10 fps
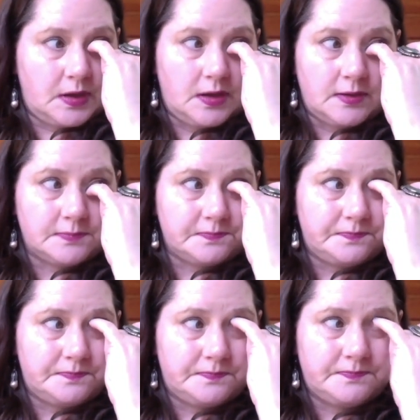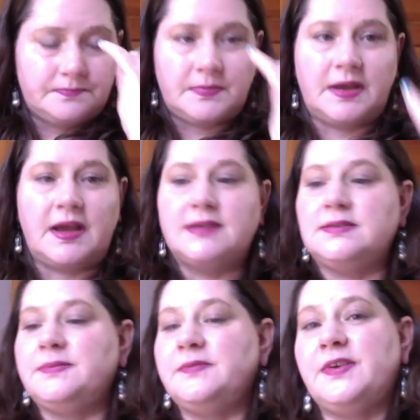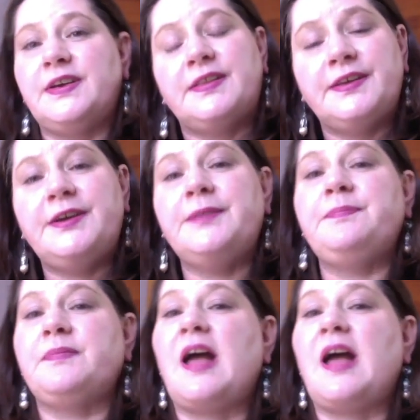Um, my guides have been very clear.